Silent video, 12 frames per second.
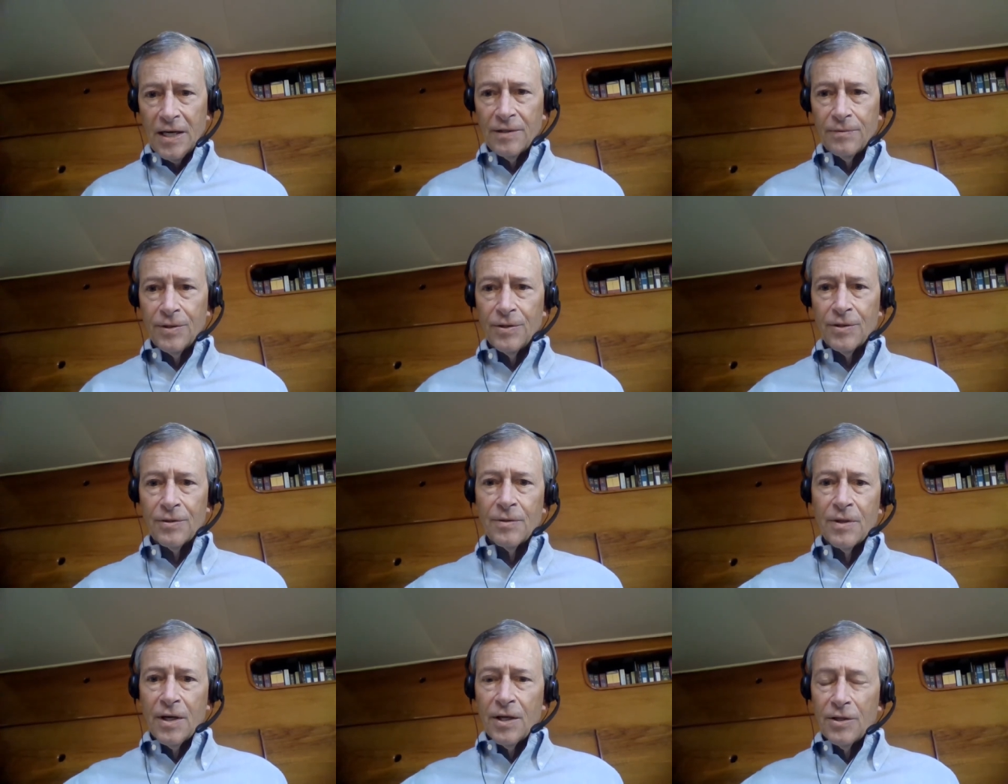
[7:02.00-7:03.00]
kind of your
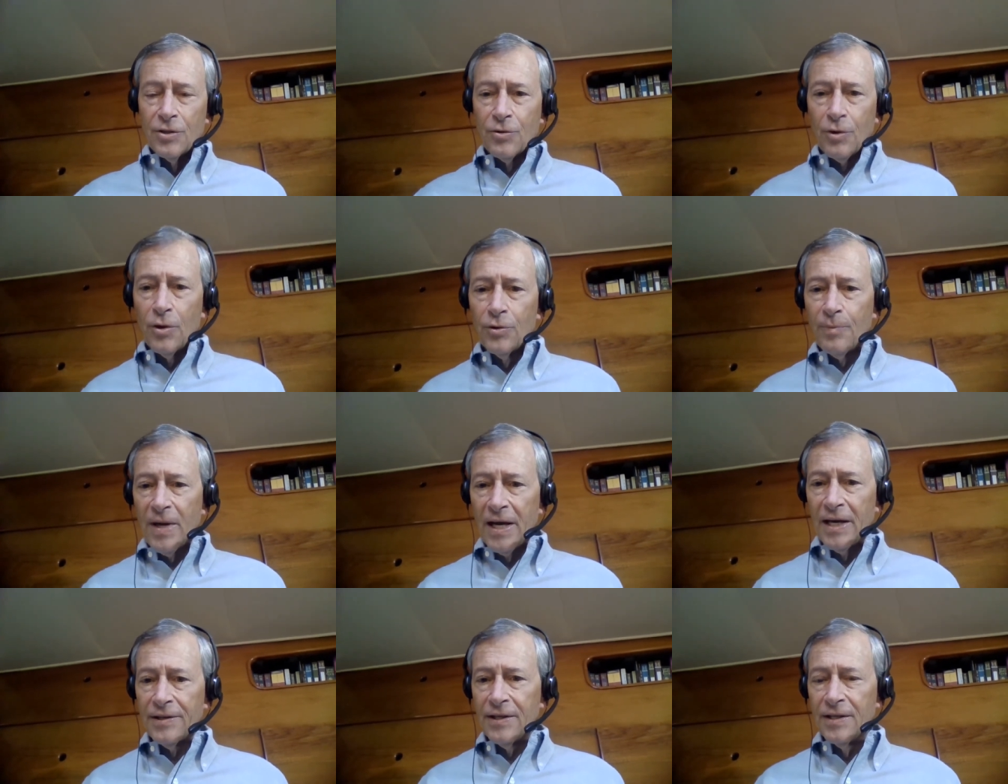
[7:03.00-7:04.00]
growth
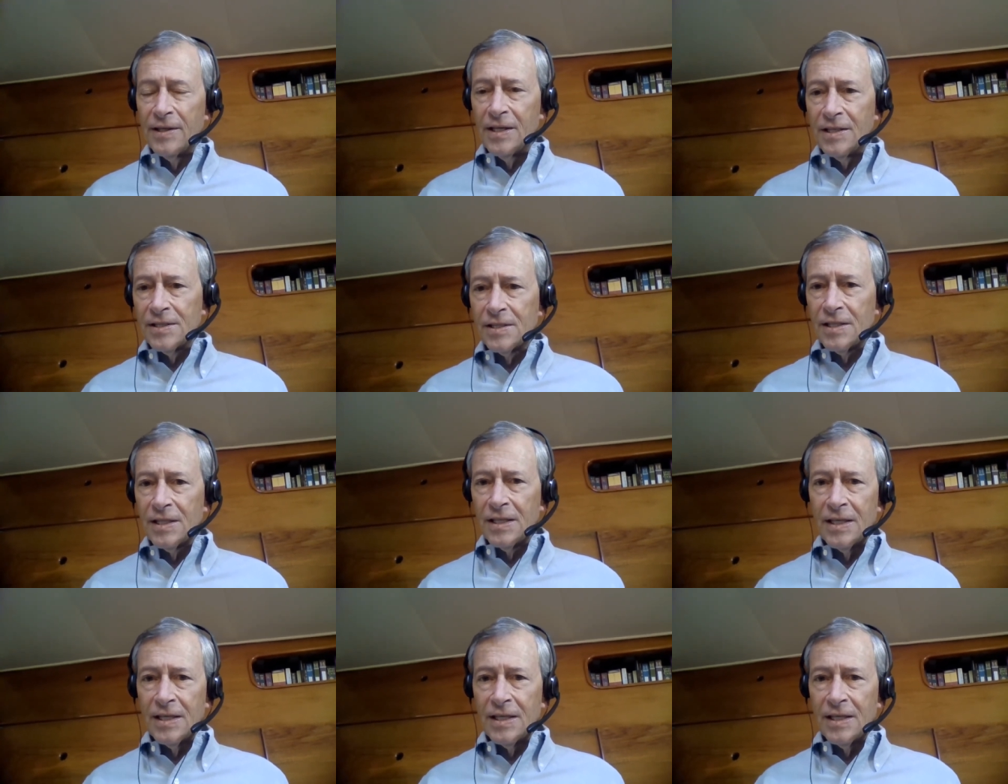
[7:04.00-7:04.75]
path in this,